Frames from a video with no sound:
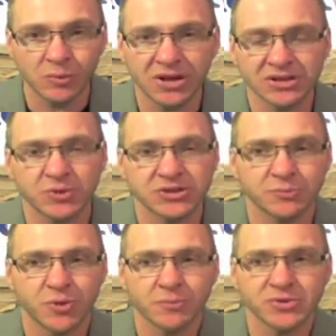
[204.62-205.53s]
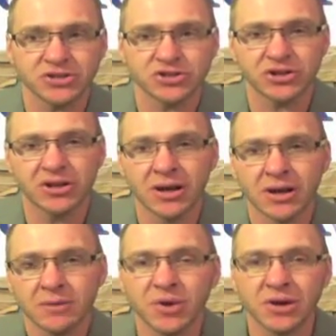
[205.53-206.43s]
would be an expensive proposition.
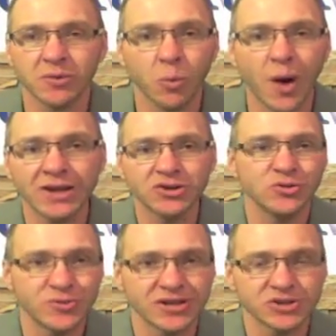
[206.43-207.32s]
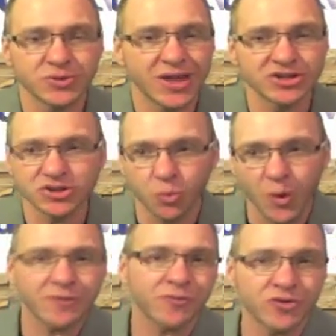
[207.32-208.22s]
But why do this when they can just
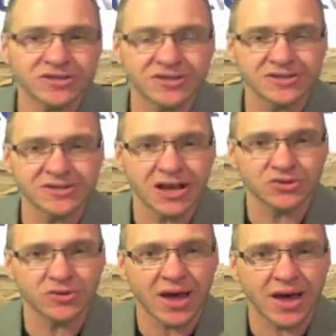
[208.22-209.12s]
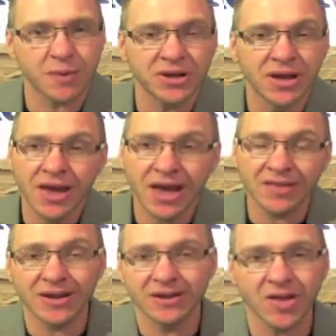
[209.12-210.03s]
wait for this disaster to happen?
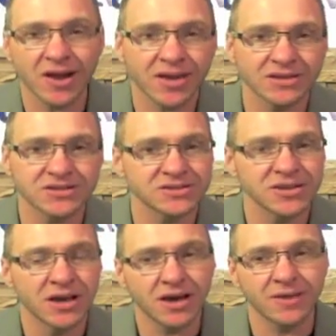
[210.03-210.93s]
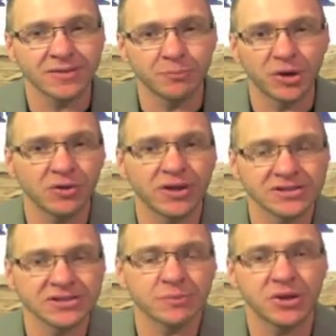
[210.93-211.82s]
And then in a lot of cases, the bill
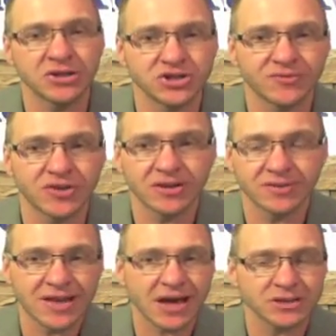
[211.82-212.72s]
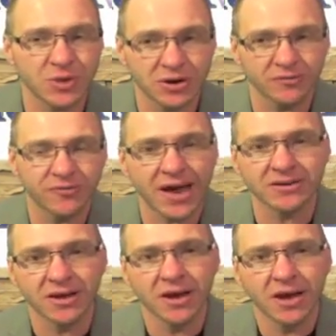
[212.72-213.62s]
ends up being shifted to the taxpayer. In
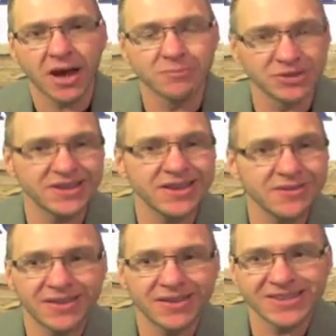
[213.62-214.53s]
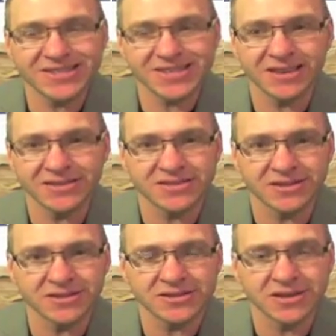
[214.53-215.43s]
fact, I believe in this
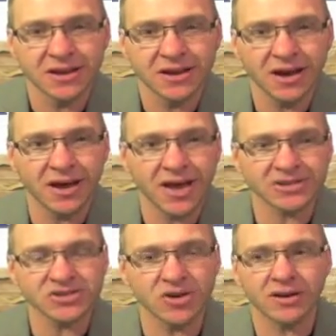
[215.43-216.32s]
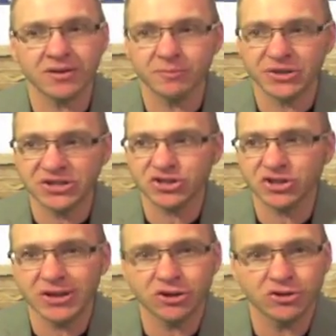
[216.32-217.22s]
instance, Exxon
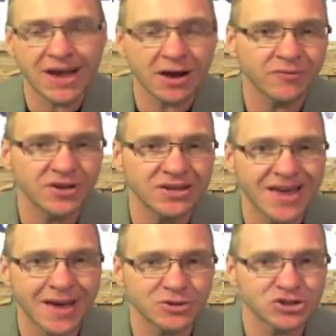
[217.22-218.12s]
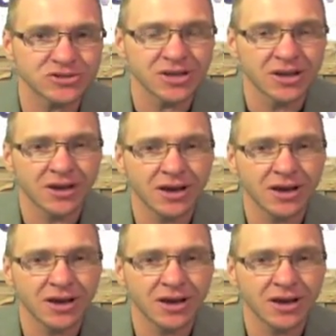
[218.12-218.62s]
potentially could get out of any damages